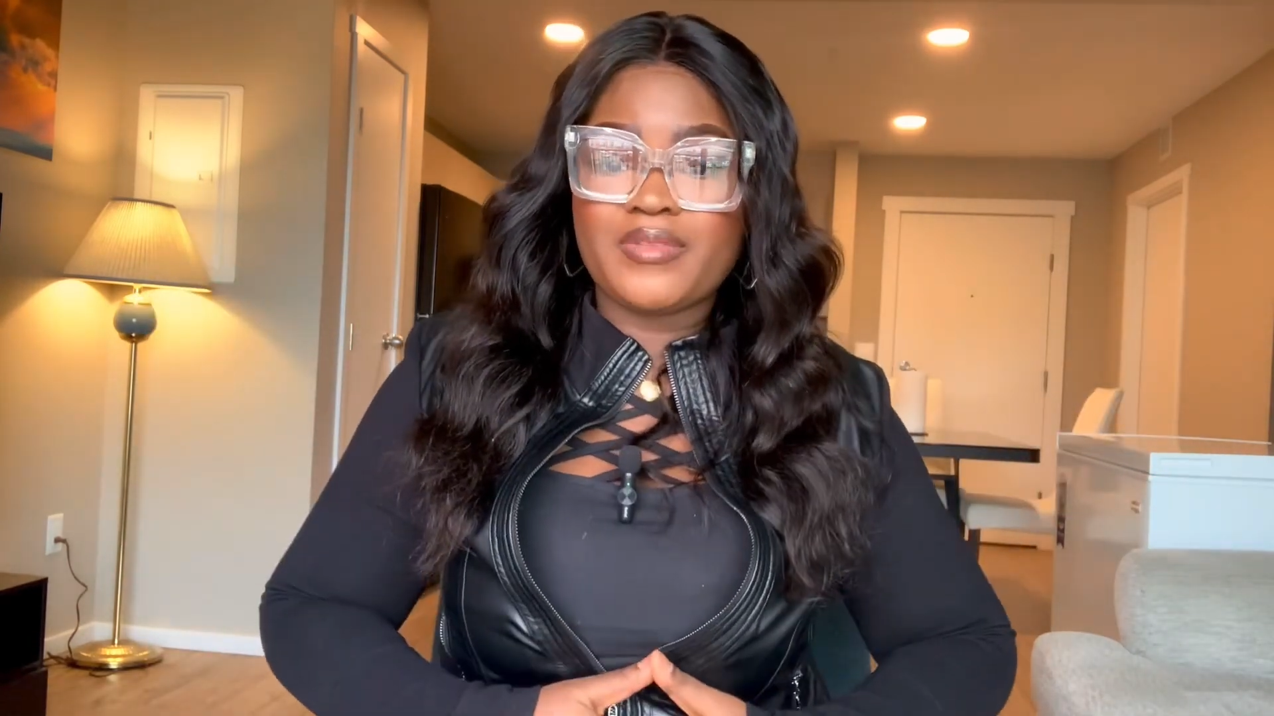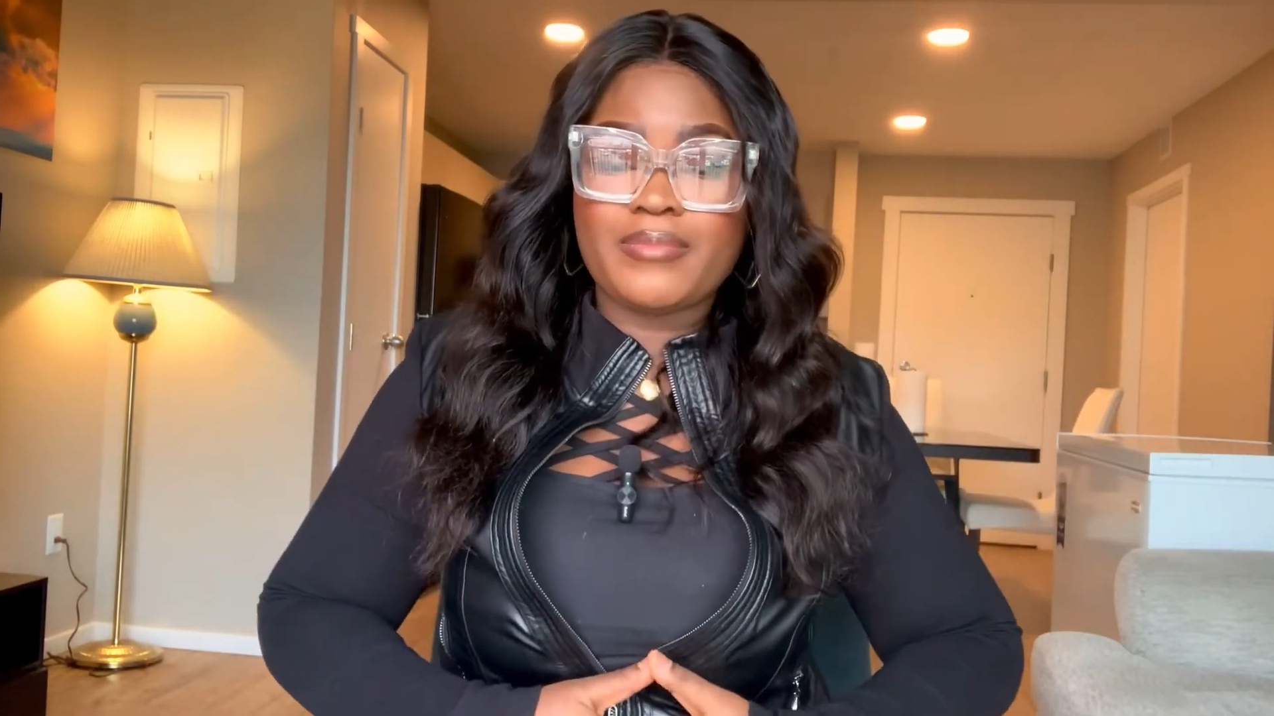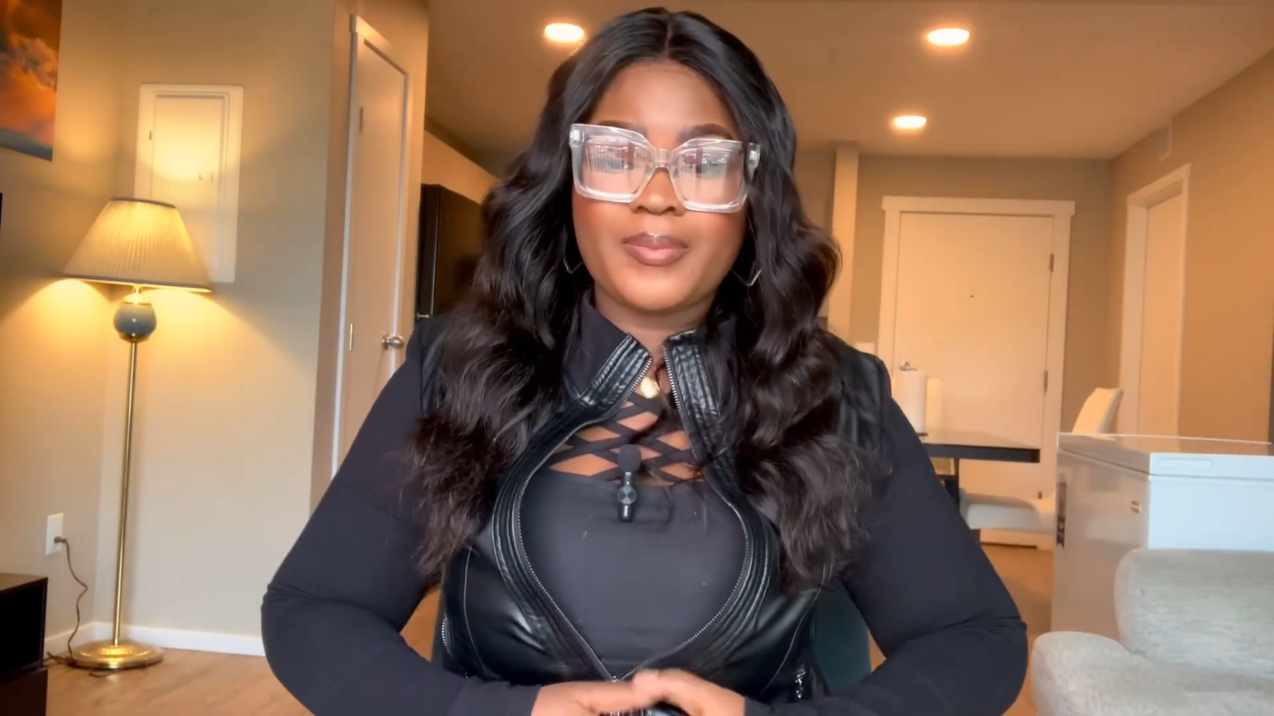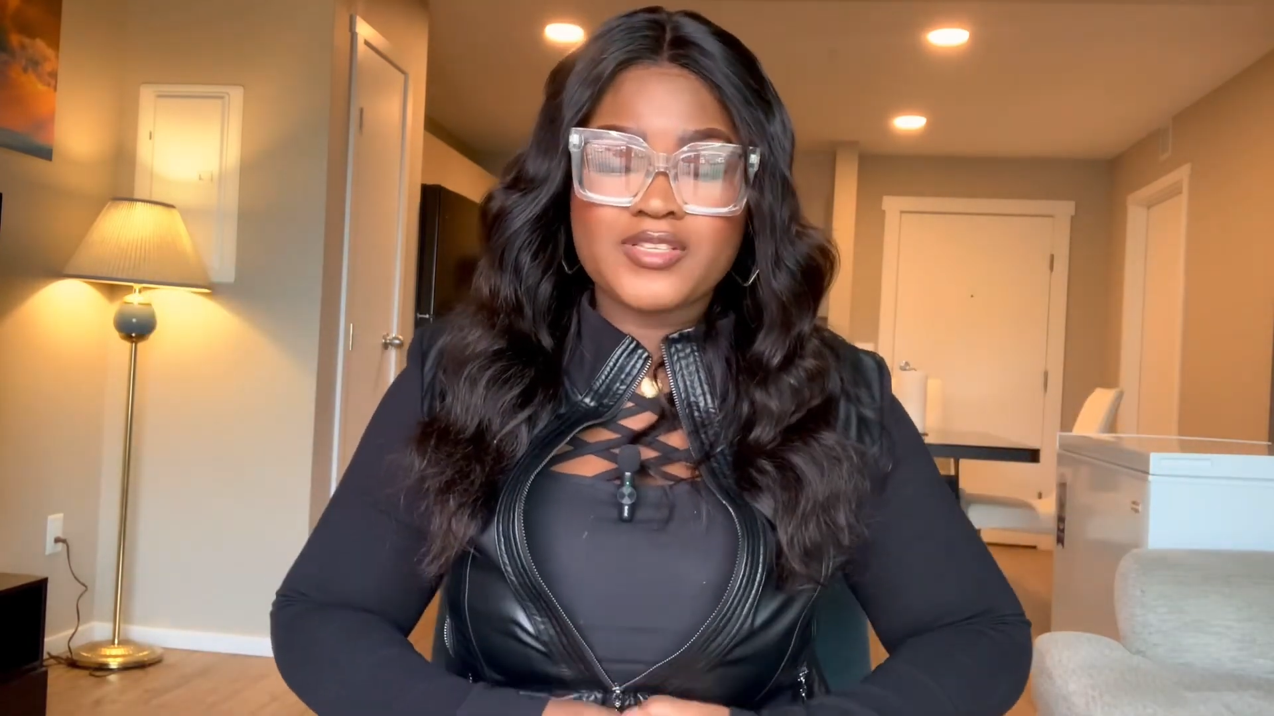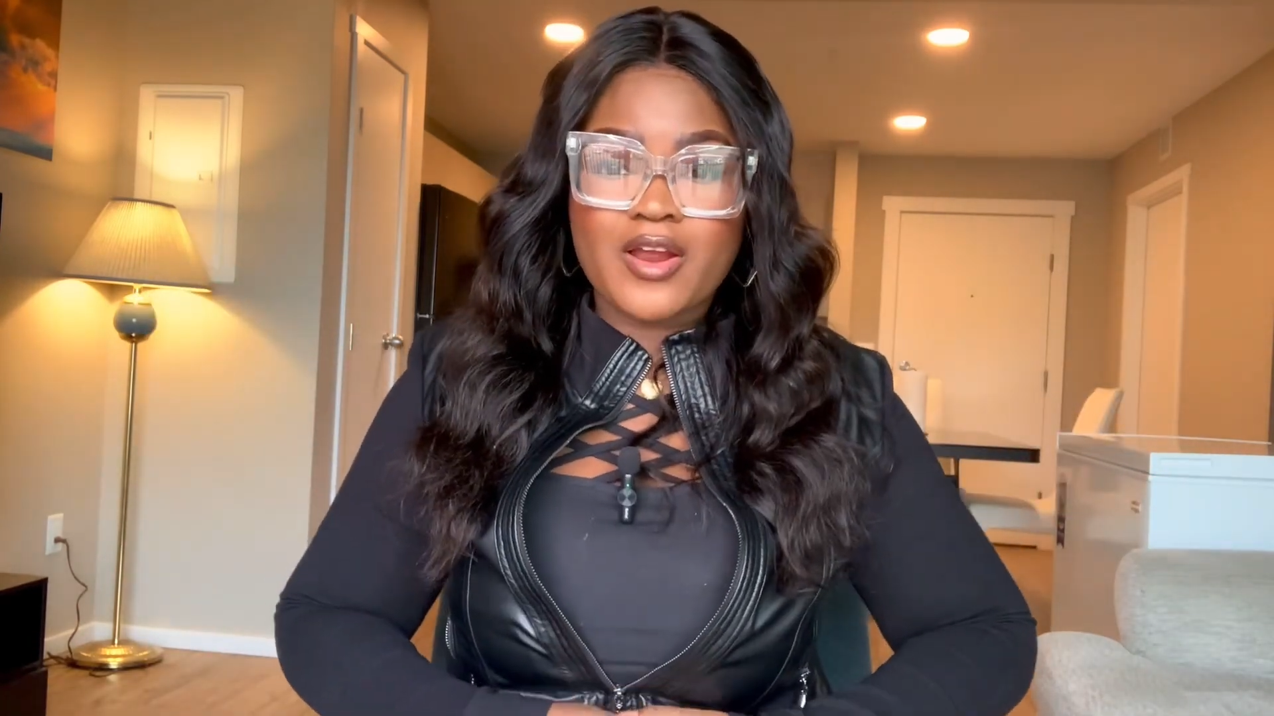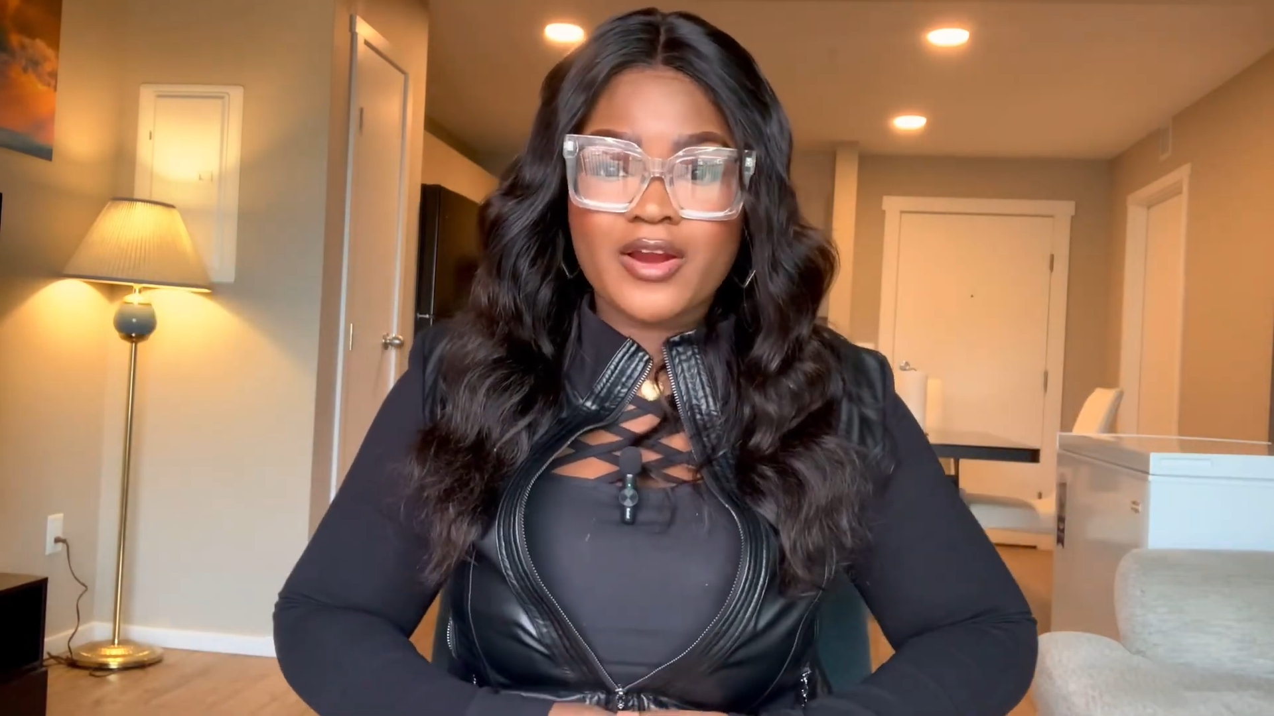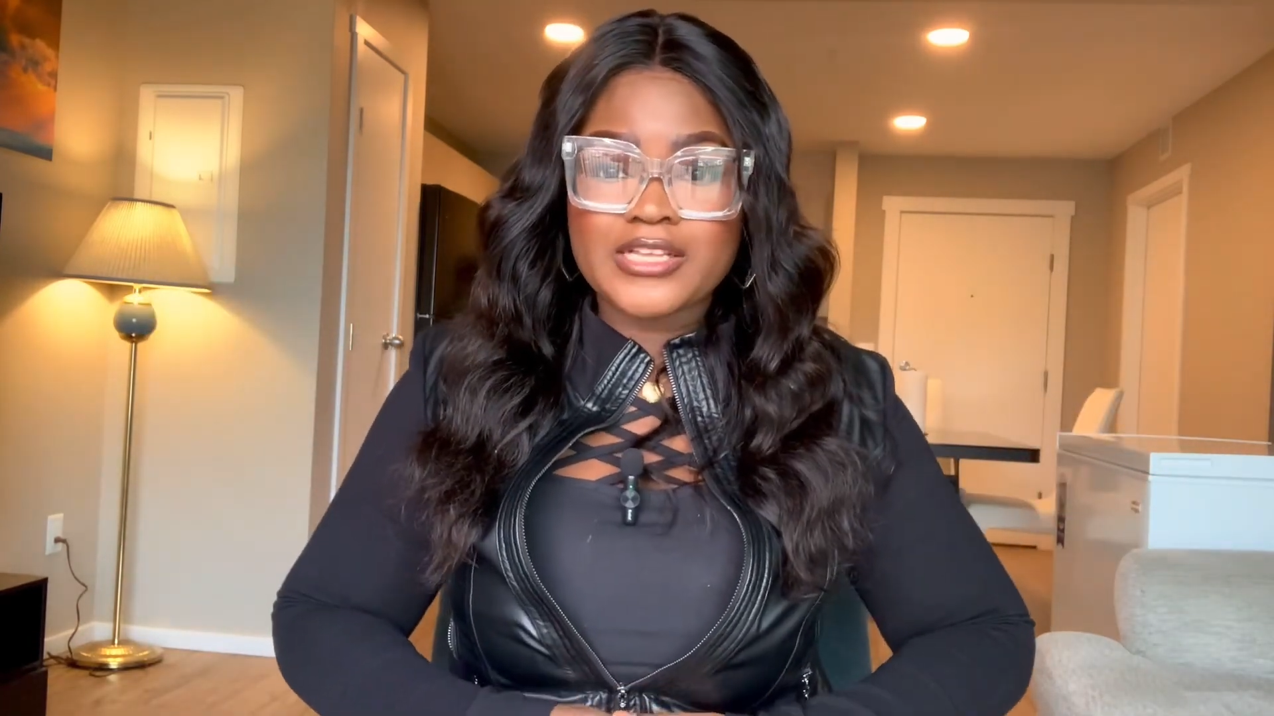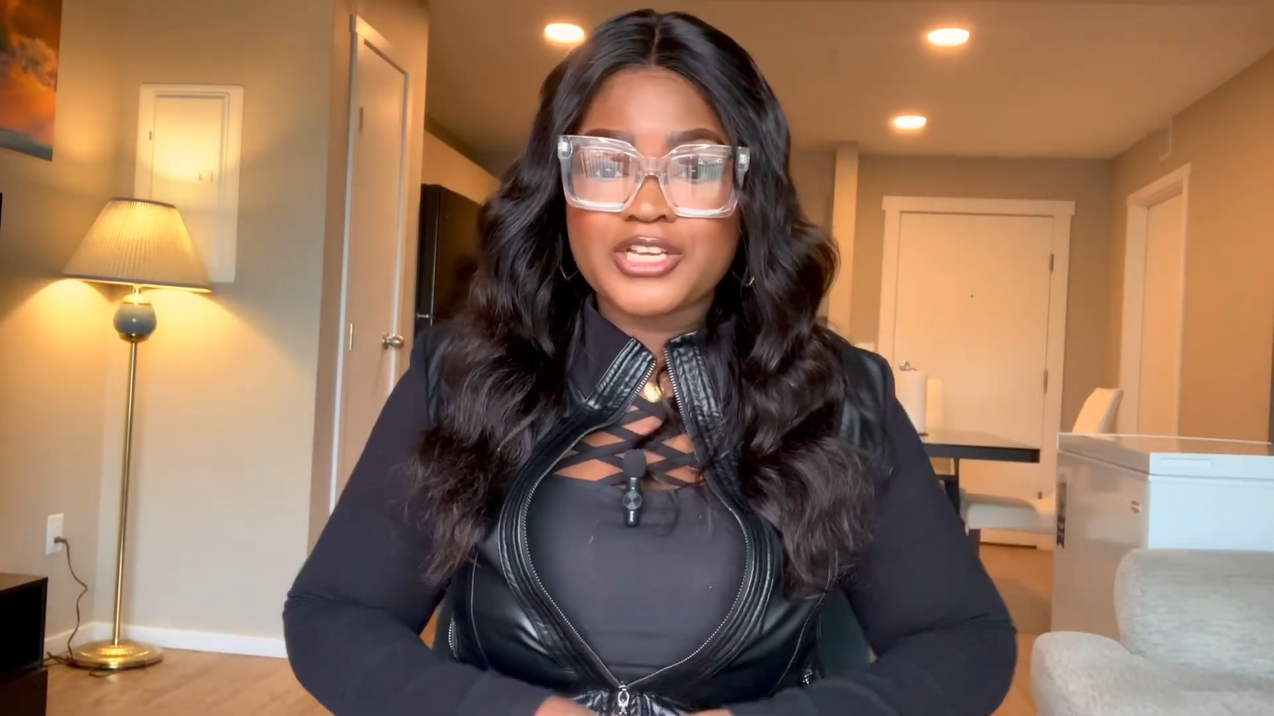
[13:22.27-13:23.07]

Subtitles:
the baby's heart.